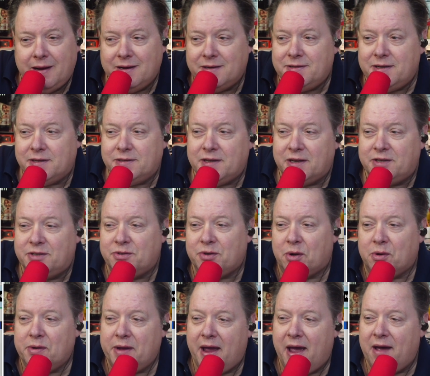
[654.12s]
And it says they
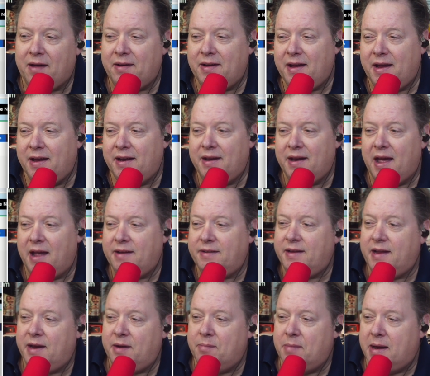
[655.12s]
sold out in
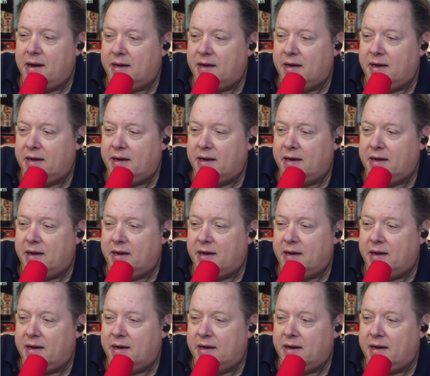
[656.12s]
19